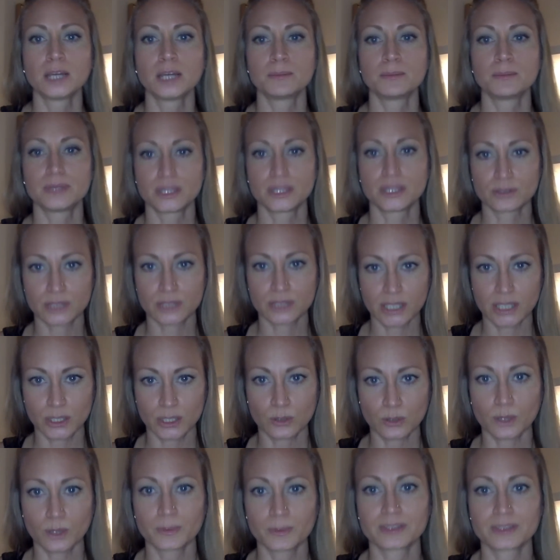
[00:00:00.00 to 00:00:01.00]
But there's an
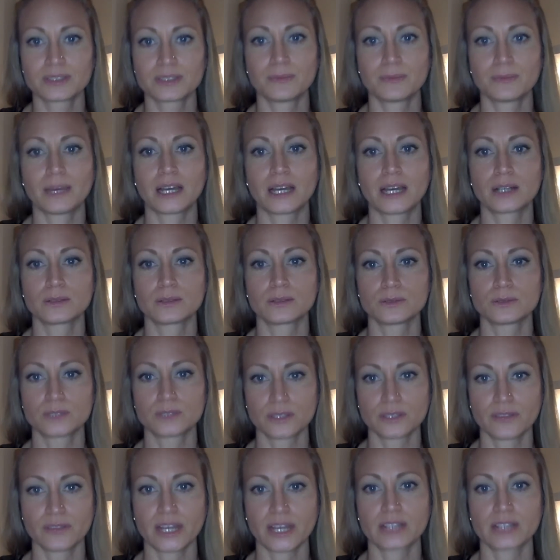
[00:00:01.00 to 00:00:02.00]
enormous amount
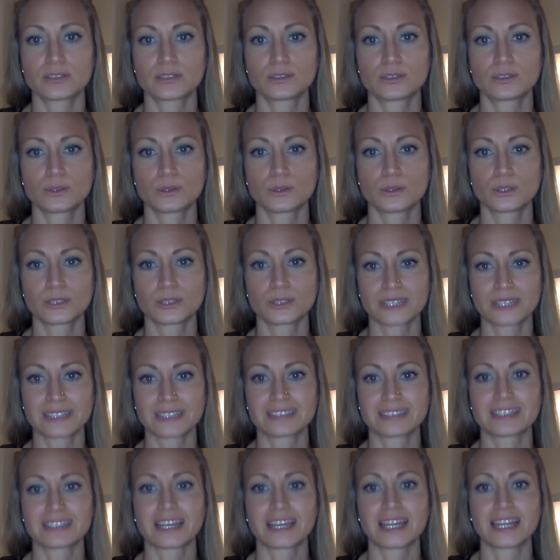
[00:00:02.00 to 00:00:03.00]
of that social
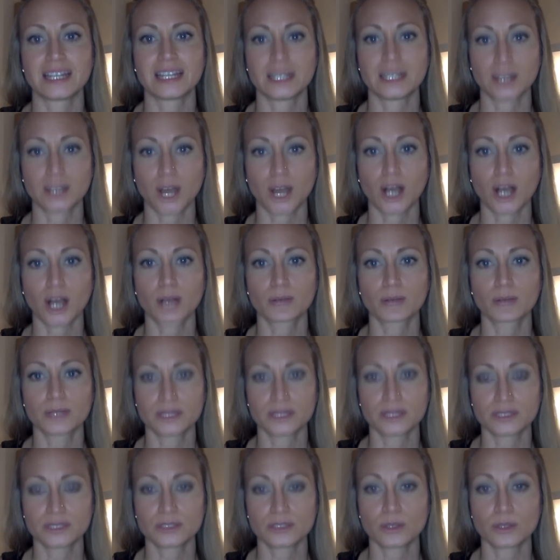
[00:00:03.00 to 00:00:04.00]
anxiety and
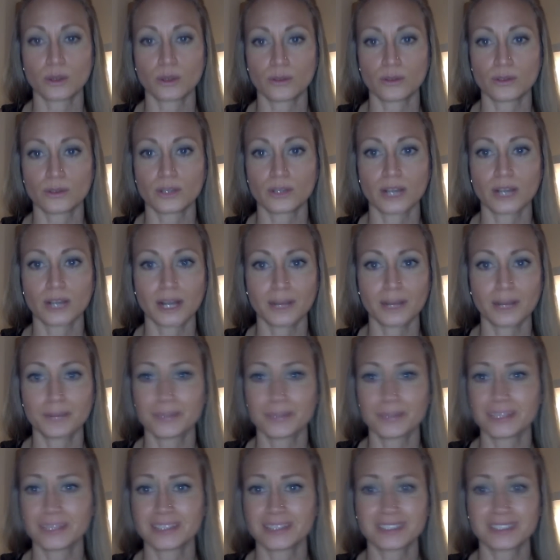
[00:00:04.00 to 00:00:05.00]
awkwardness to overcome
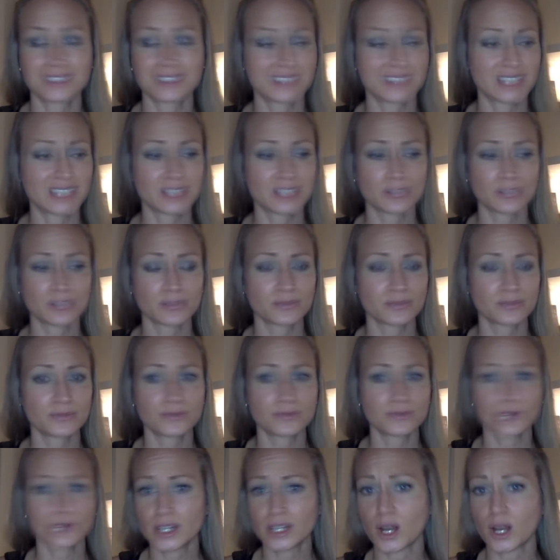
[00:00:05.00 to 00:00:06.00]
because things were
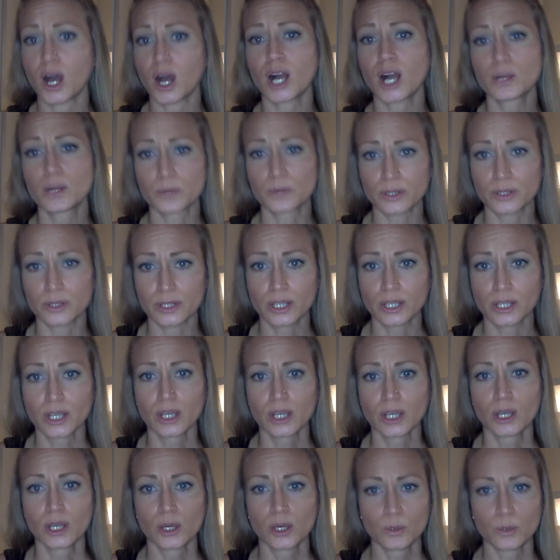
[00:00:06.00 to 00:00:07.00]
fucking awkward
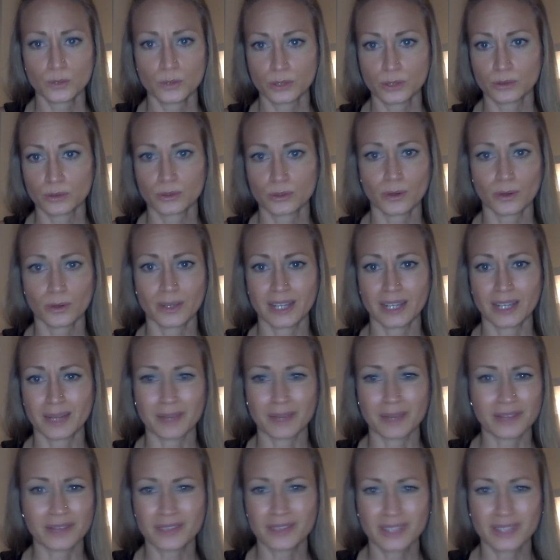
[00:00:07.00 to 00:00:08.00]
when you were growing
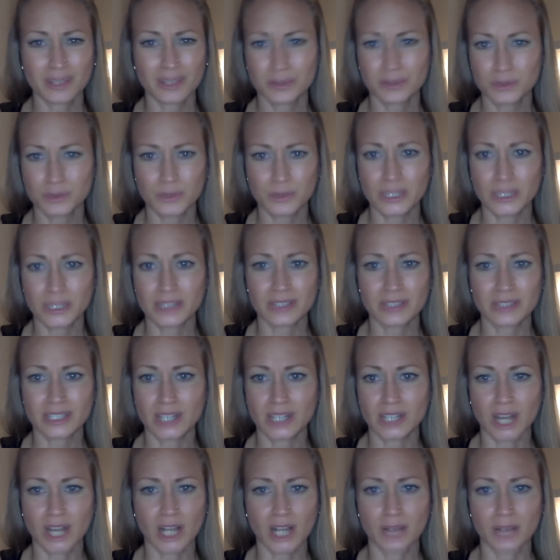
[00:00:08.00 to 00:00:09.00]
up. Everything was weird
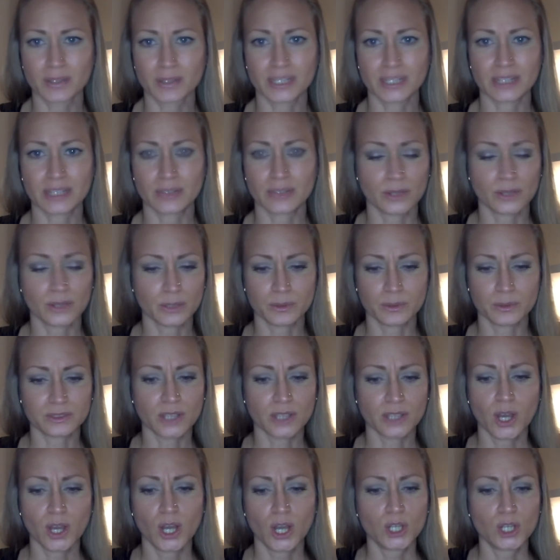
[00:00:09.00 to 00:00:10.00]
and awkward. Either there
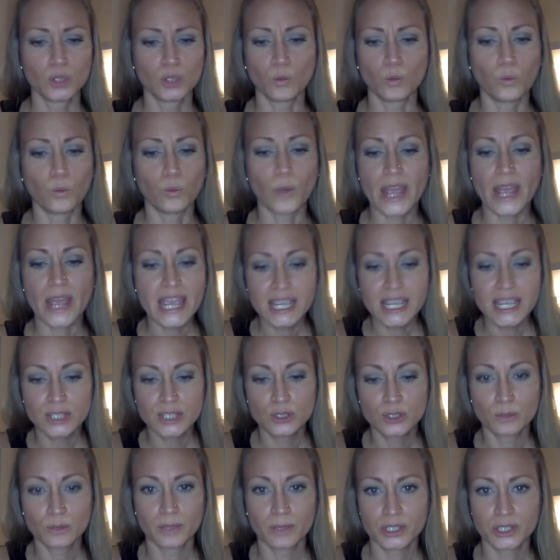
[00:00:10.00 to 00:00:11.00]
was way
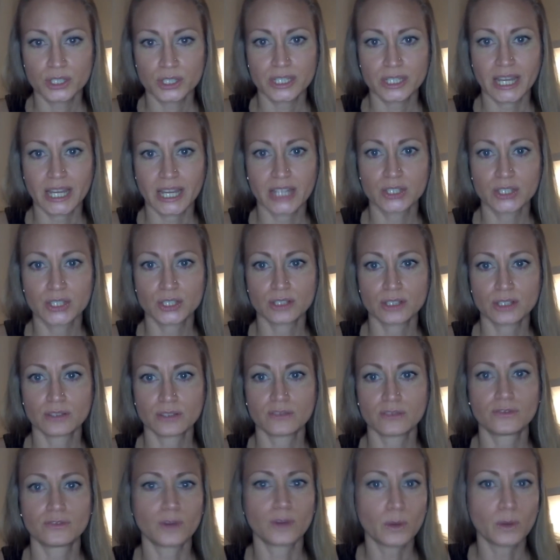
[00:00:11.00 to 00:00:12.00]
too much
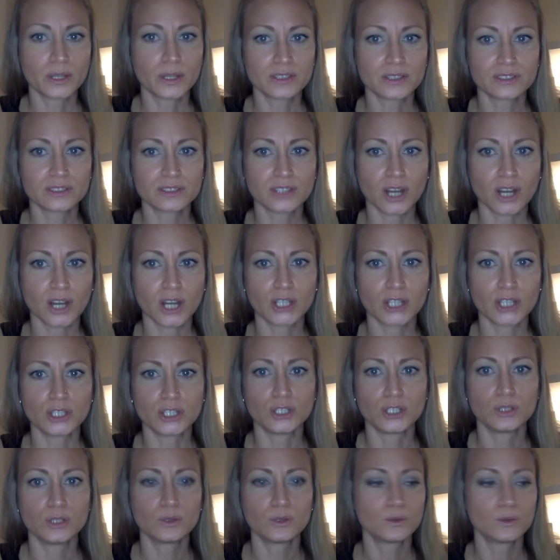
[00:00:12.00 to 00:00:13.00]
attention focused on
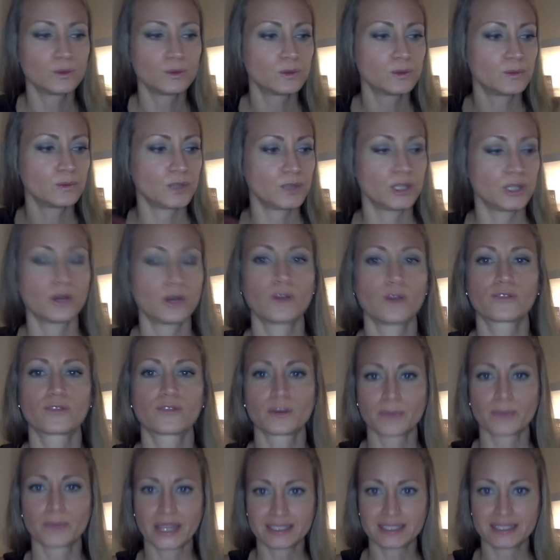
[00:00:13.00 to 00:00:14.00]
you, you know,
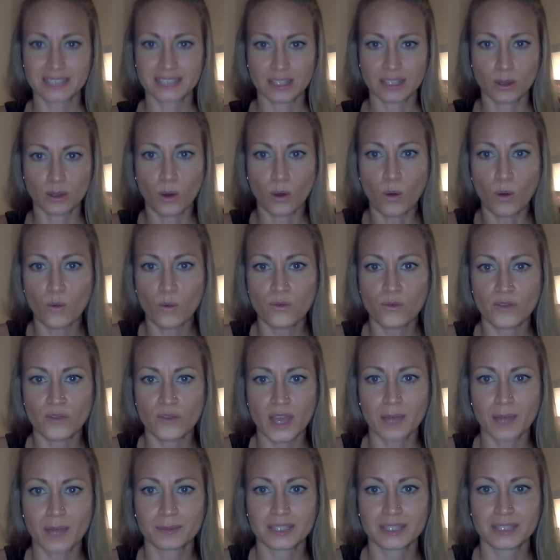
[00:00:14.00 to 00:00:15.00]
from like, say, the whole
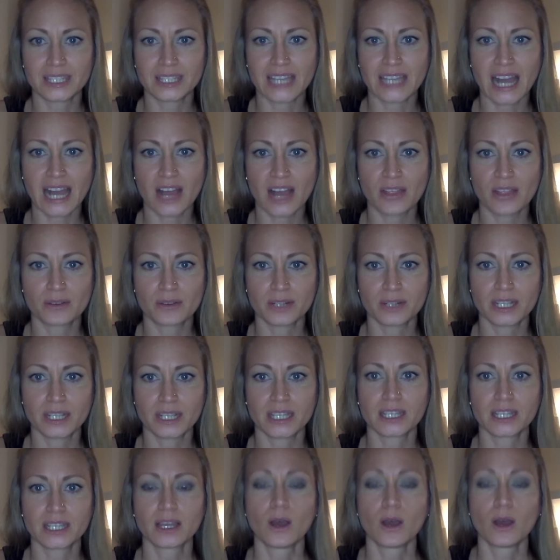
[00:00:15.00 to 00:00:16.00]
family
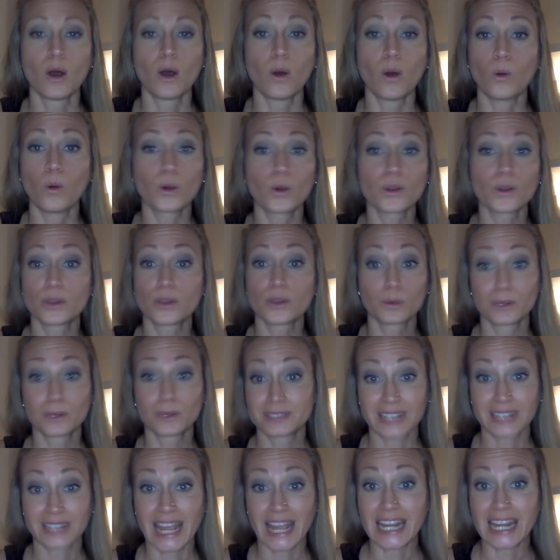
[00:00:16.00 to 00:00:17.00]
gathering, or there
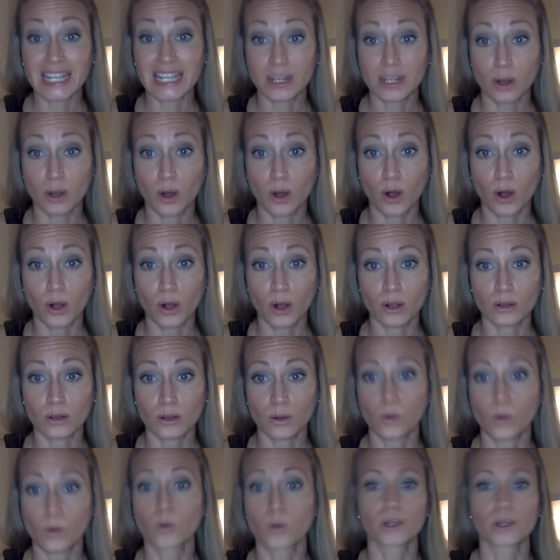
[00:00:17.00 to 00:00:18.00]
wasn't any at all,
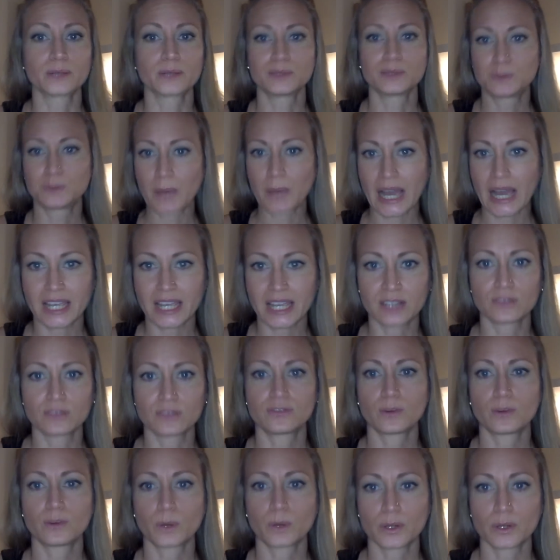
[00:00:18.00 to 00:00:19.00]
or it was back
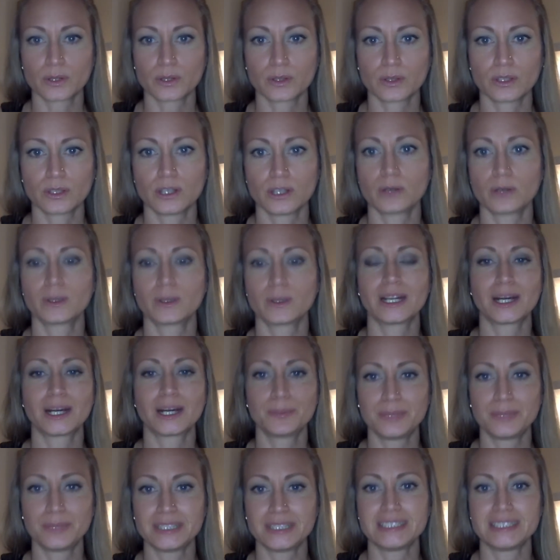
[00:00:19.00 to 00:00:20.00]
and forth, you know, and
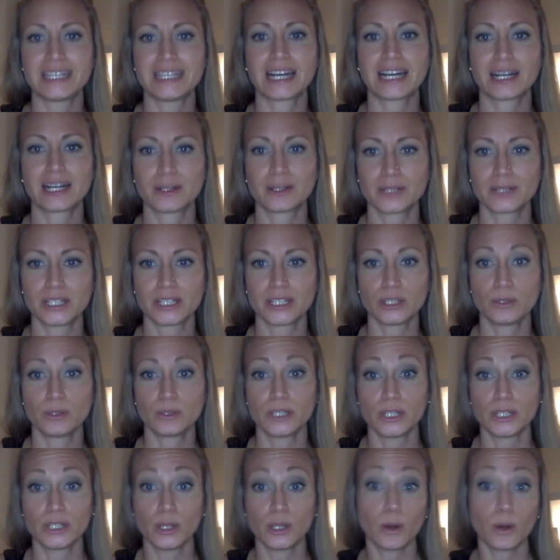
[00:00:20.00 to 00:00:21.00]
up and down, and you
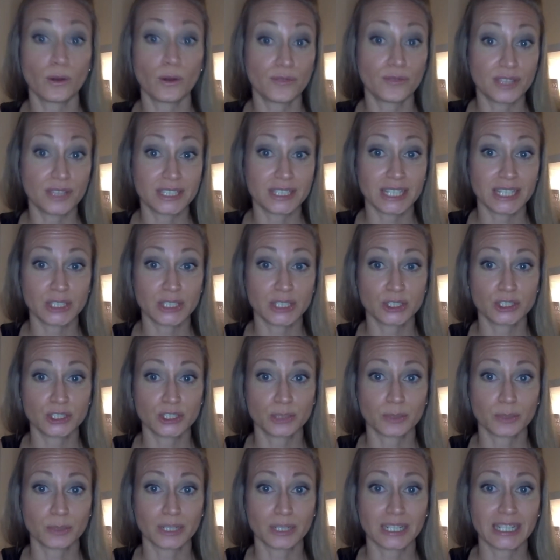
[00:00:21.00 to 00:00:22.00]
didn't know if the attention
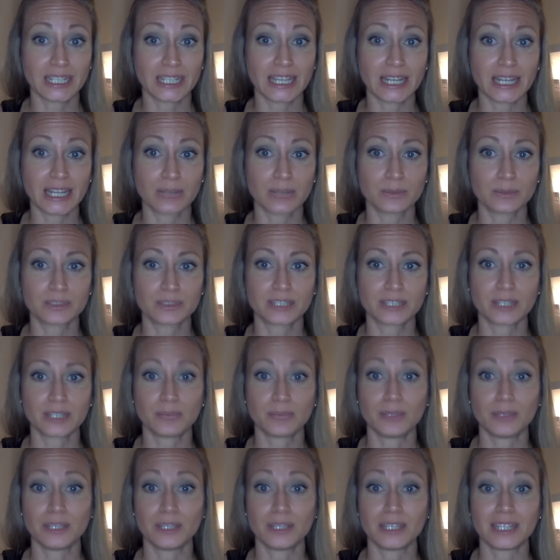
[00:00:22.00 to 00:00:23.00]
you were going to get was going
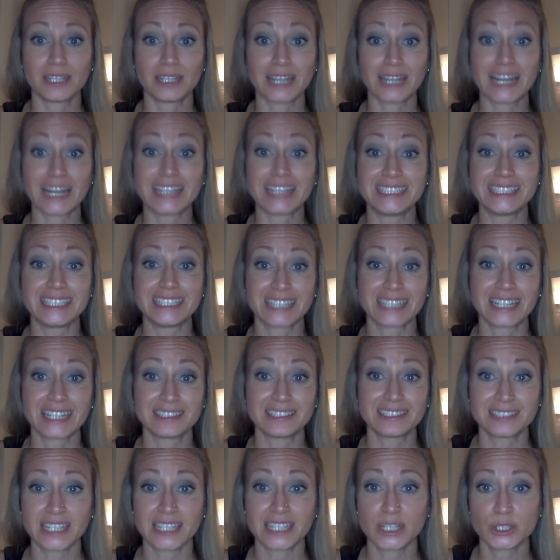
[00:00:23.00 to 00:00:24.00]
to be an
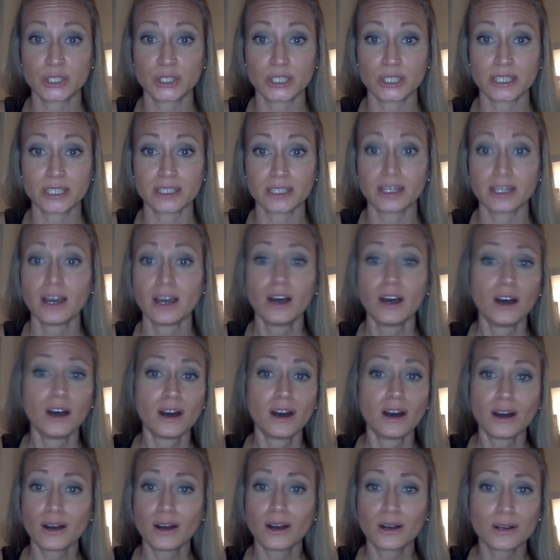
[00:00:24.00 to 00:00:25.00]
idealization.
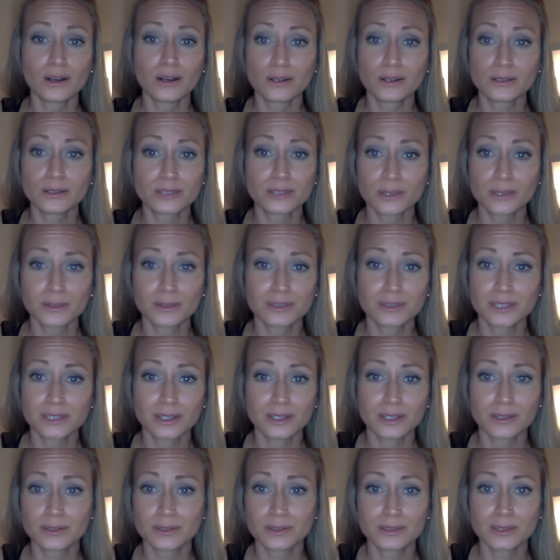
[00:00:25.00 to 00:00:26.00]
Oh, so and
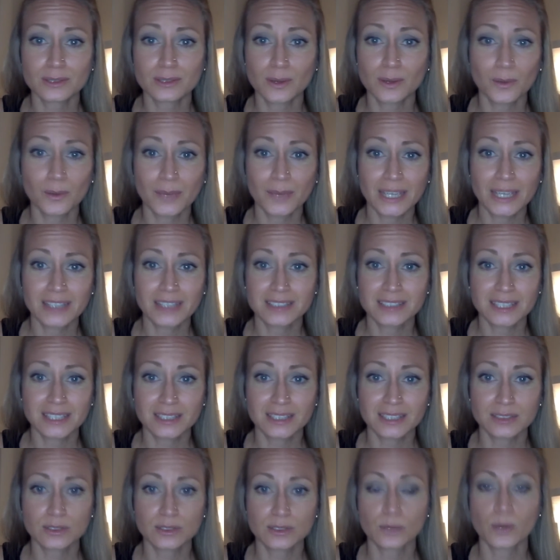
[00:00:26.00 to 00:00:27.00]
so, so
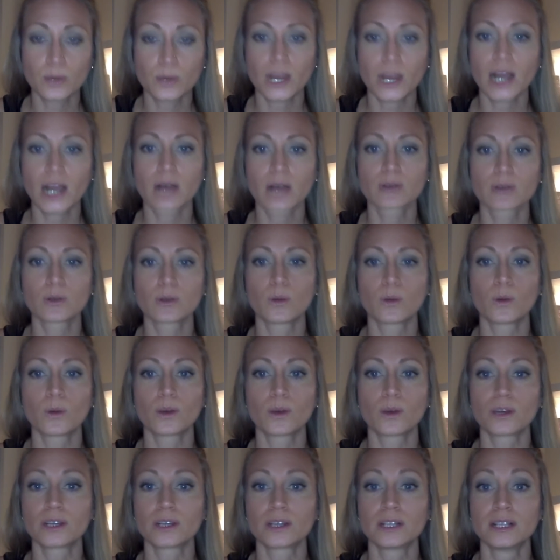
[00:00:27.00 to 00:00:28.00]
amazing and so proud,
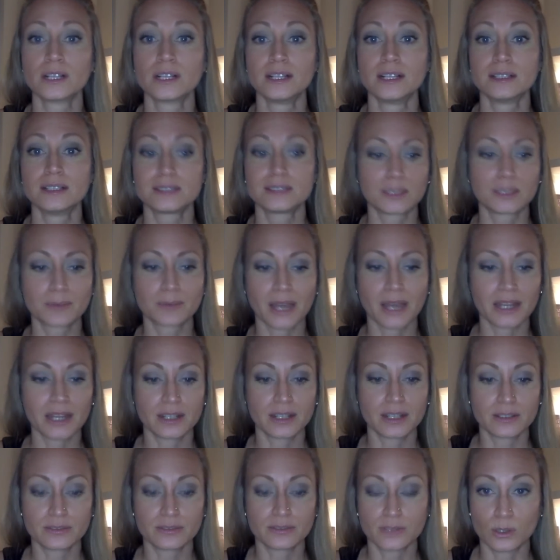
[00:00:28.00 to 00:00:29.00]
or some
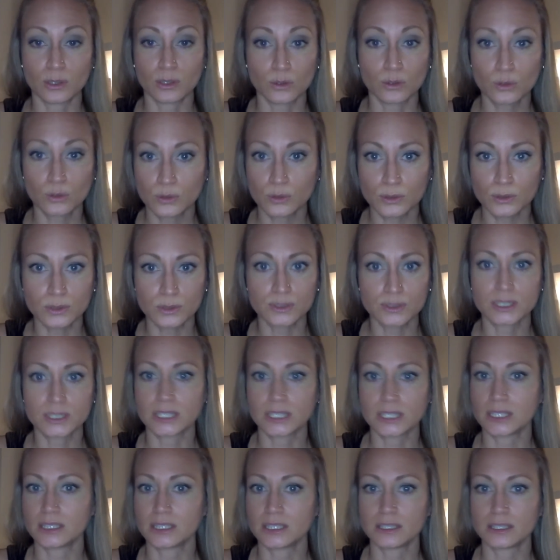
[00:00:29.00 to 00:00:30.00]
kind of, you know,
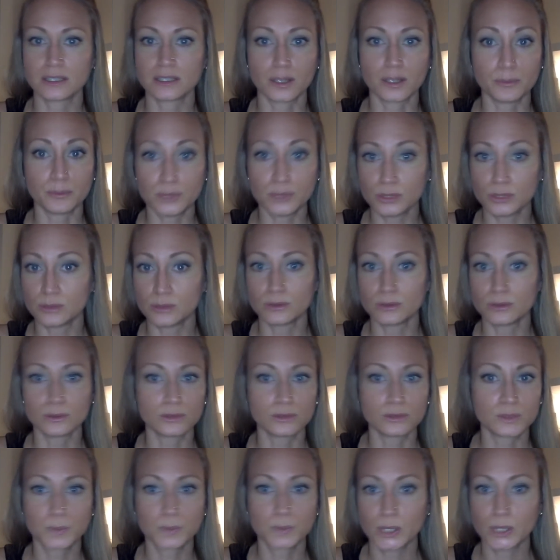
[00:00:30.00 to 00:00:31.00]
cruelty,
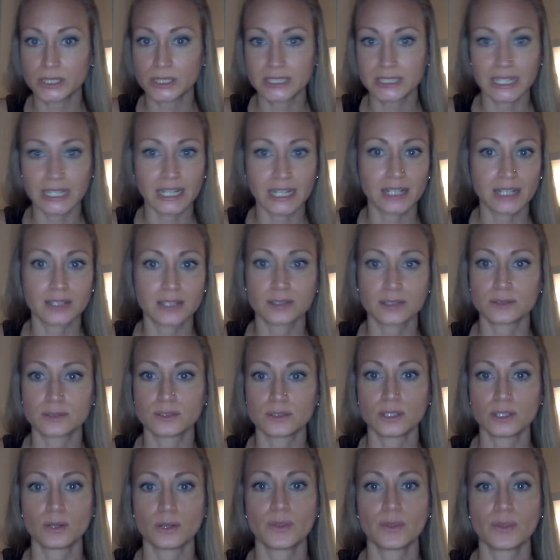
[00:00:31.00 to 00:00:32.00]
abuse, put
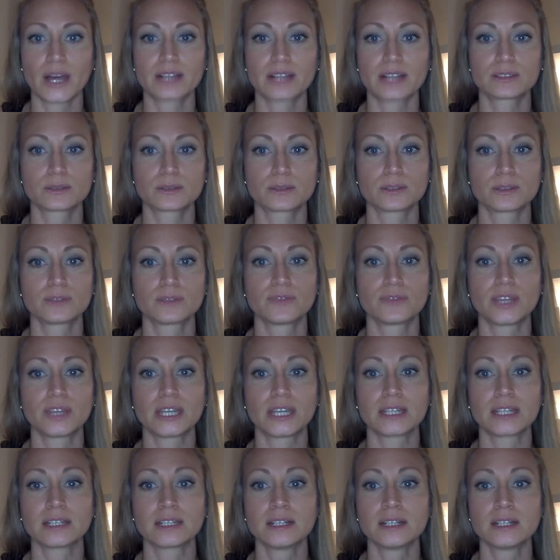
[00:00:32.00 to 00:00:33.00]
down, you know, that sort of
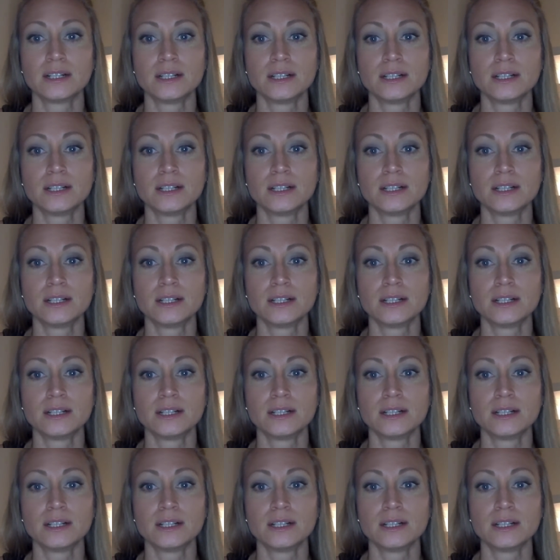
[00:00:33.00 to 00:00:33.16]
thing.